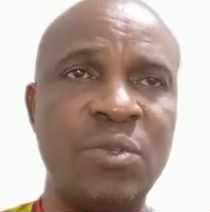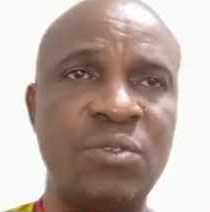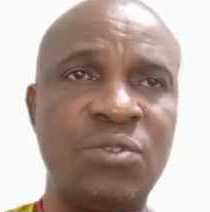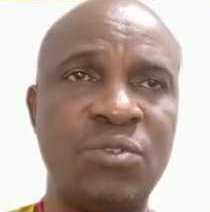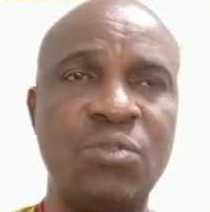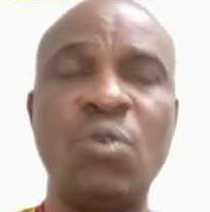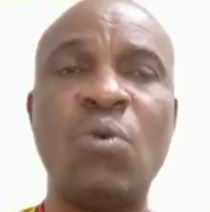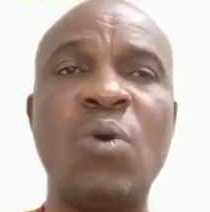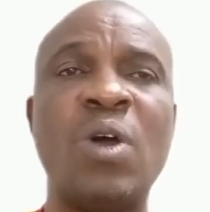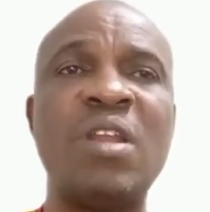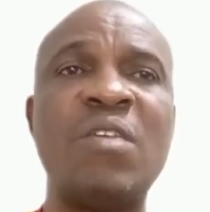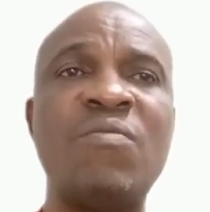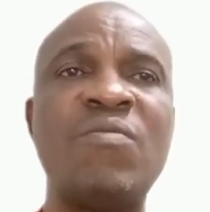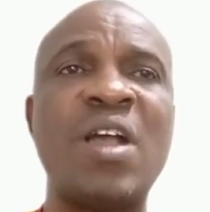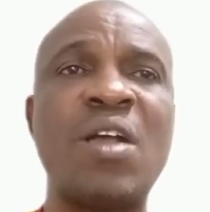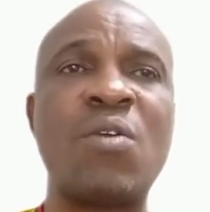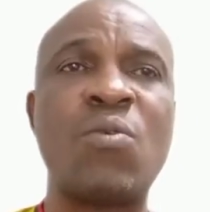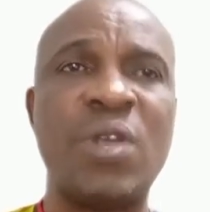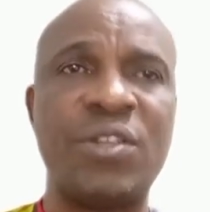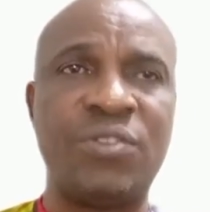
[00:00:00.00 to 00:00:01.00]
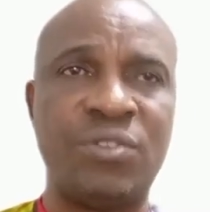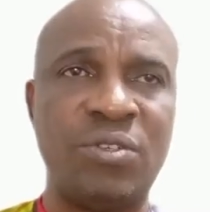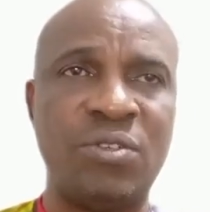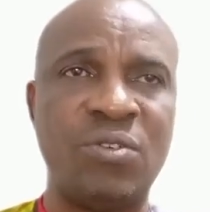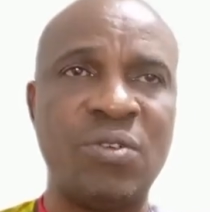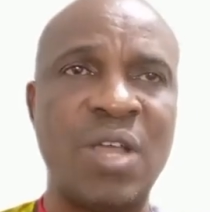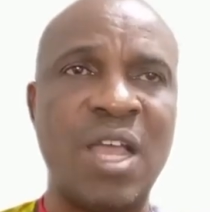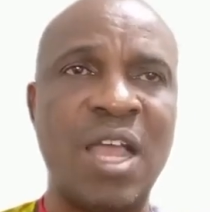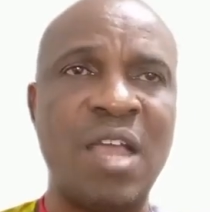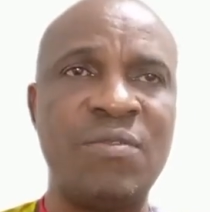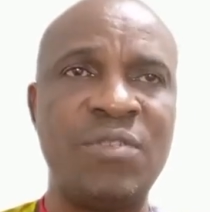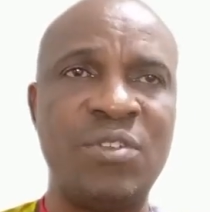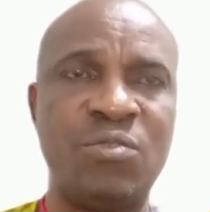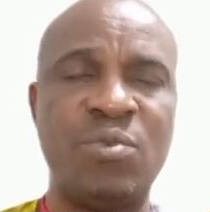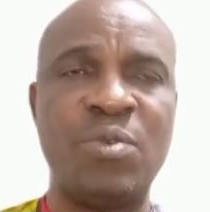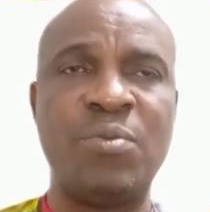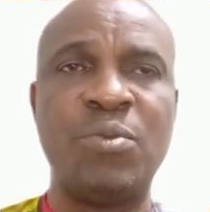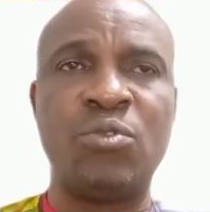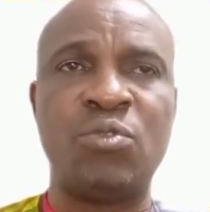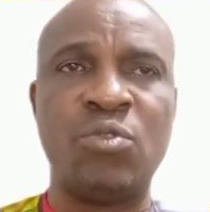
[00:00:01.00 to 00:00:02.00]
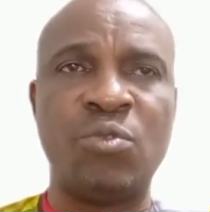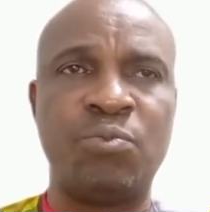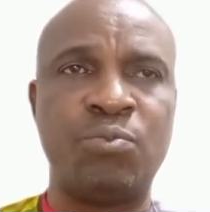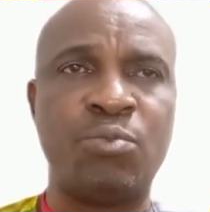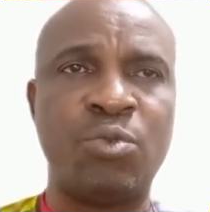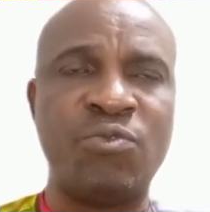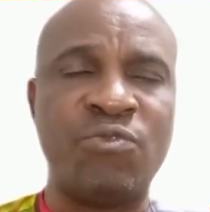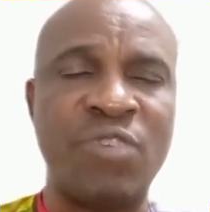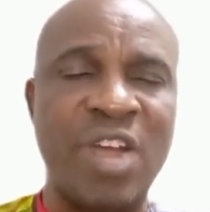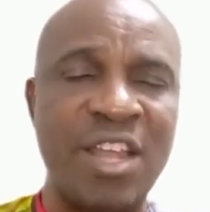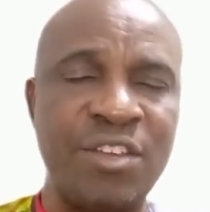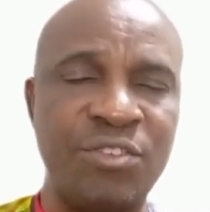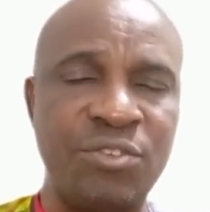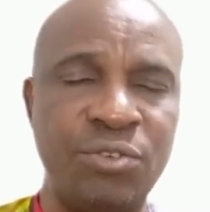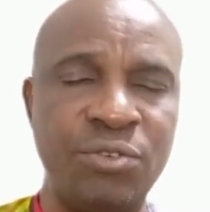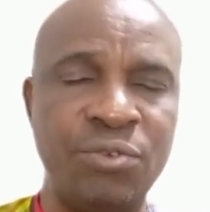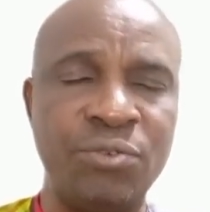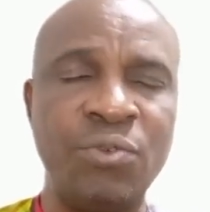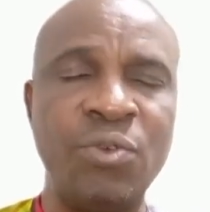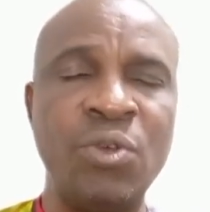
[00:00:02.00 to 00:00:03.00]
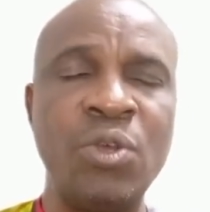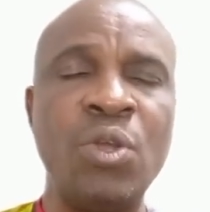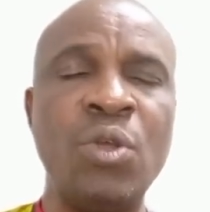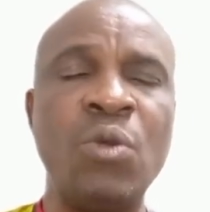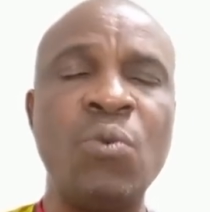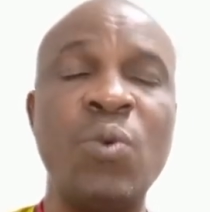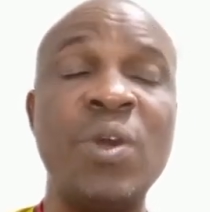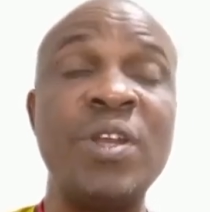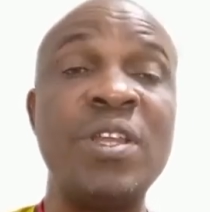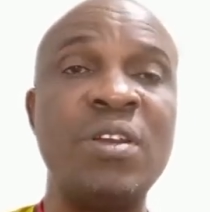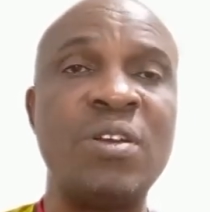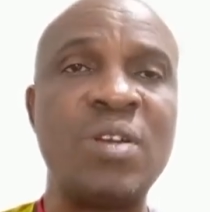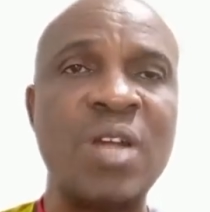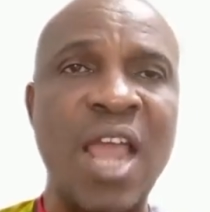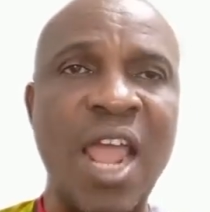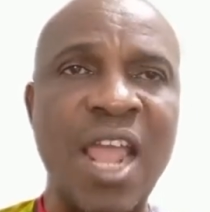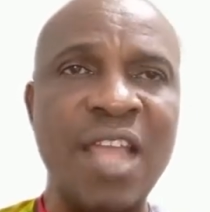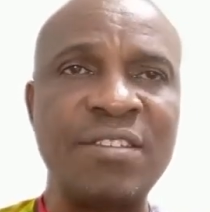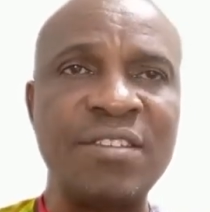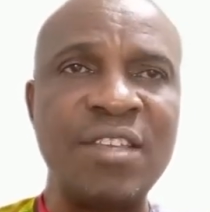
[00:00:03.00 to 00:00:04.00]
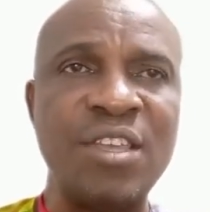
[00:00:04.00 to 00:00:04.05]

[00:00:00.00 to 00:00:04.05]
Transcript: So whatever question you have, is able to provide you with the right